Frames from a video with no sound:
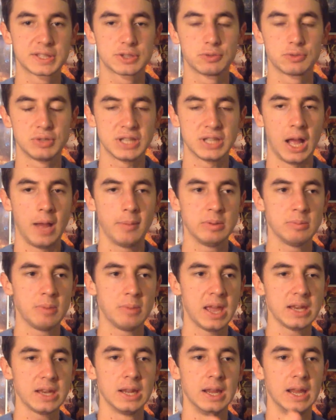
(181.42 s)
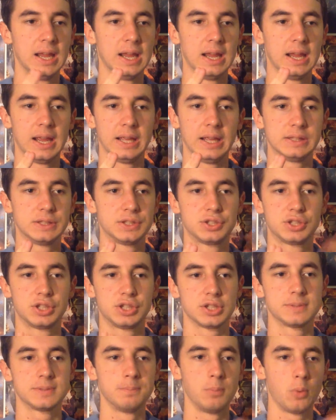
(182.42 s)
Swiss Army Man. It's
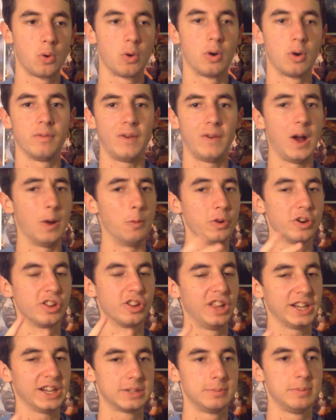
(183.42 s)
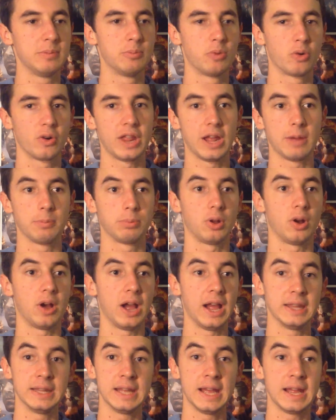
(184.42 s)
just more of, I would have liked a bit more of that plot
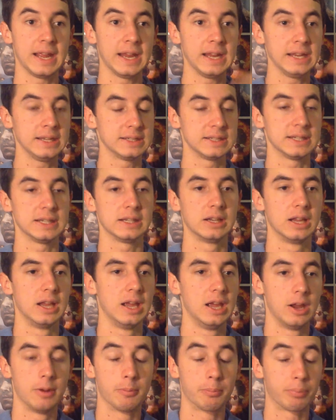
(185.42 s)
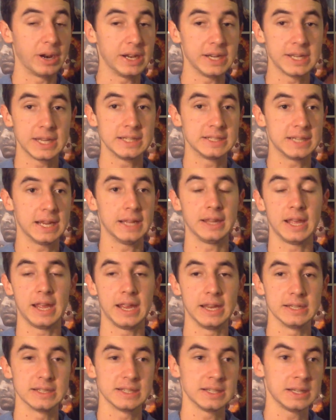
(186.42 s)
and that ending. Breaking down the
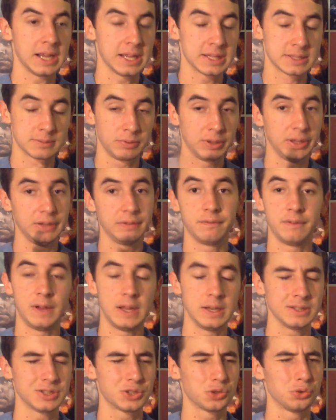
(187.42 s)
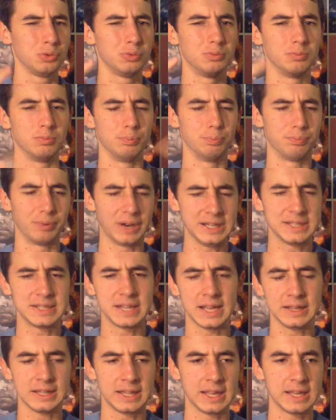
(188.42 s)
ending, it's really fun to break
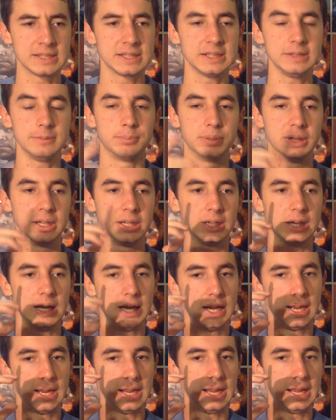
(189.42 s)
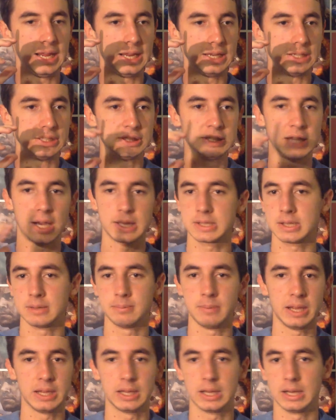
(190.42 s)
down the ending, but it doesn't
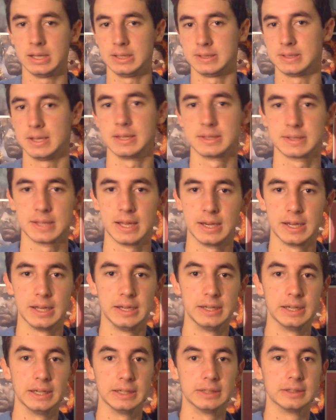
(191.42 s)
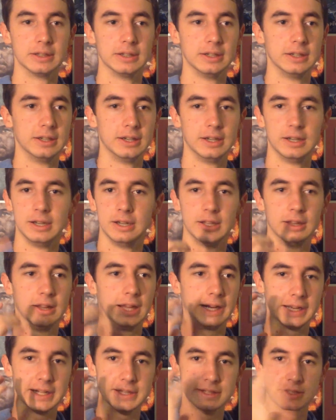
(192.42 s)
make any sense, that ending.
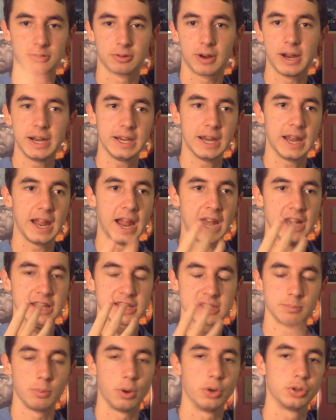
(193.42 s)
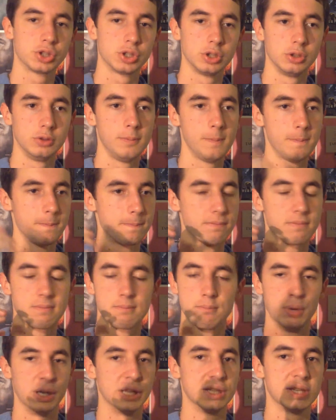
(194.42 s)
Like, it's great and it's emotional,
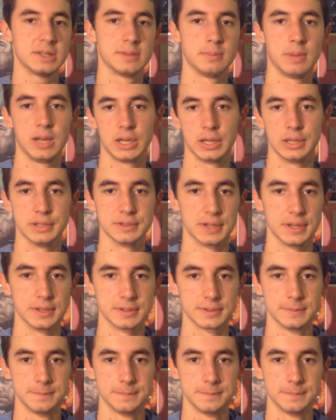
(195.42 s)
but it doesn't make any sense.